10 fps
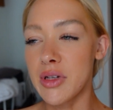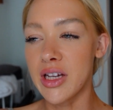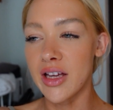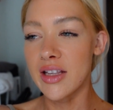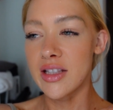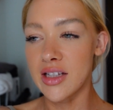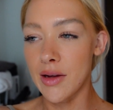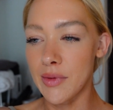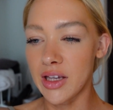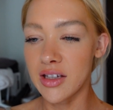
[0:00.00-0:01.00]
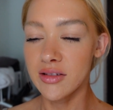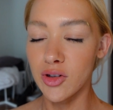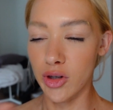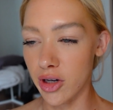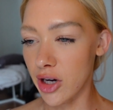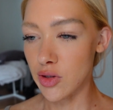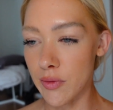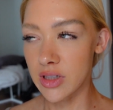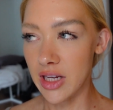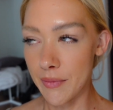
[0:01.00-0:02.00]
because I'm like going across
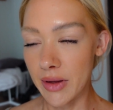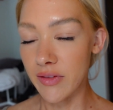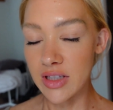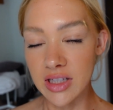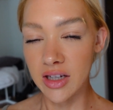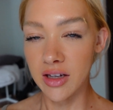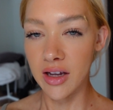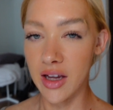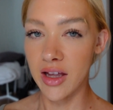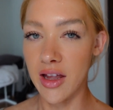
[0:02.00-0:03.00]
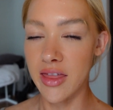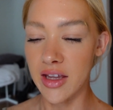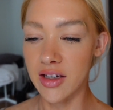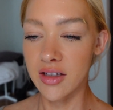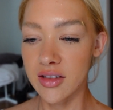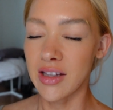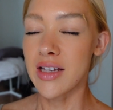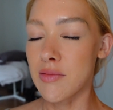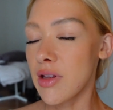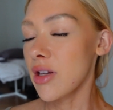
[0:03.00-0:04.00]
to get my visa, I think I
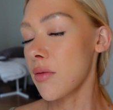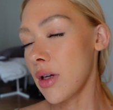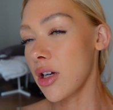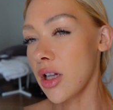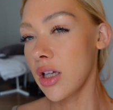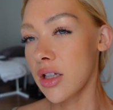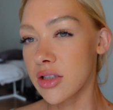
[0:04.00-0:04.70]
like to be there very early,